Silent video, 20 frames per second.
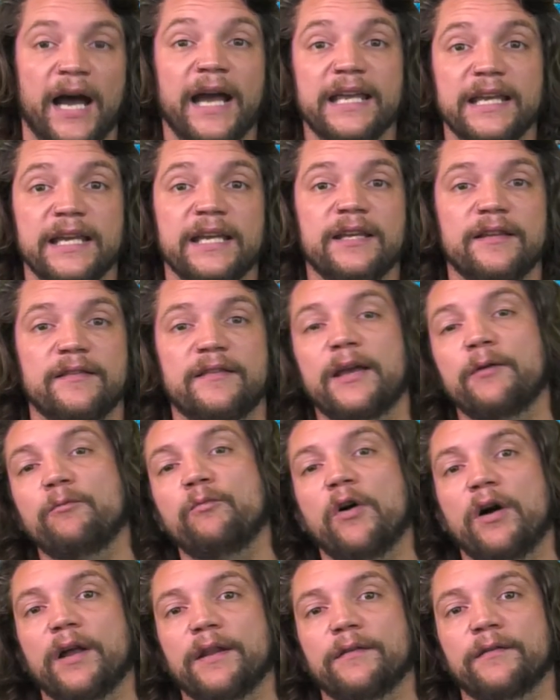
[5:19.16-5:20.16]
i.e. they
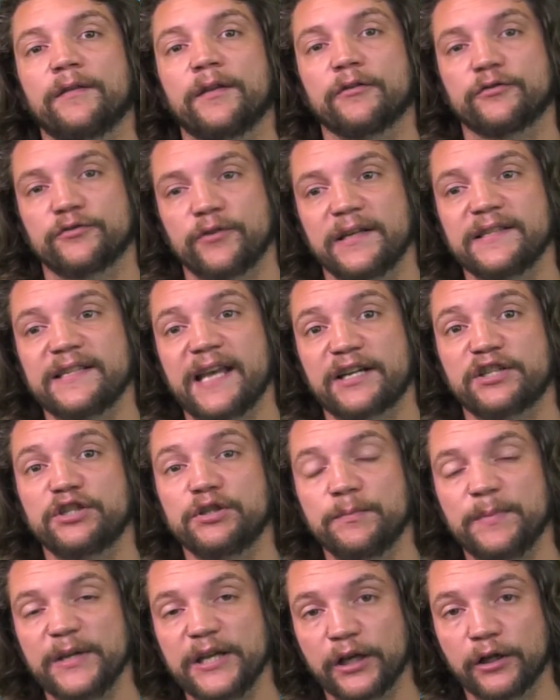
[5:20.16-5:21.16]
want their transaction
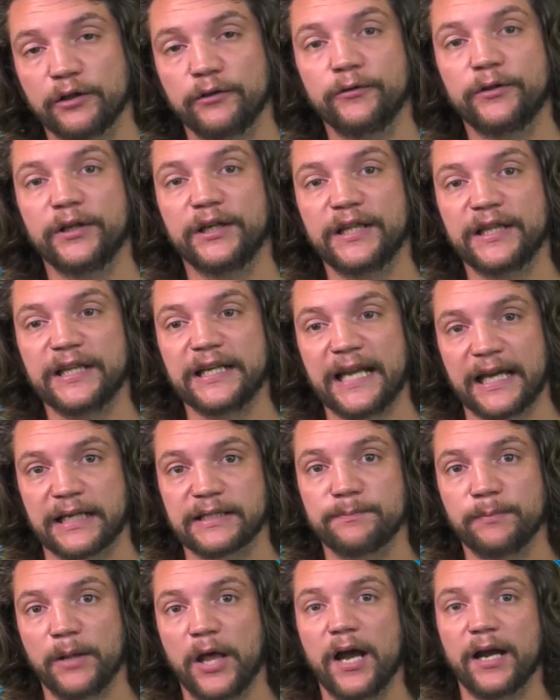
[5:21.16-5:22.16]
to be included in the
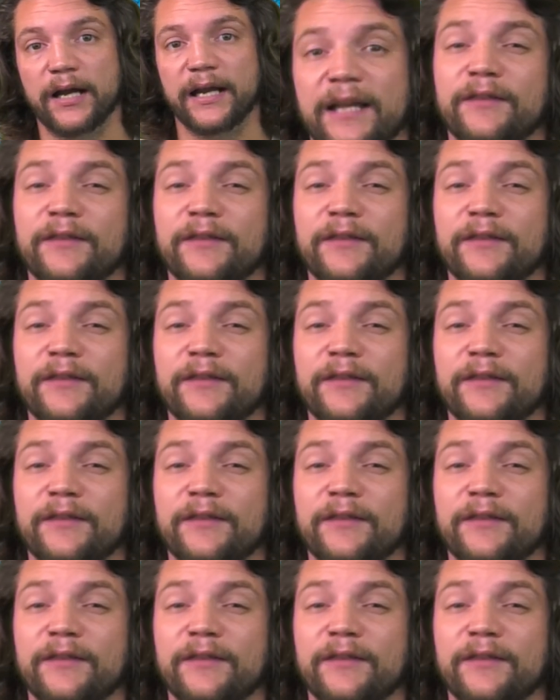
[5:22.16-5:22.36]
next block,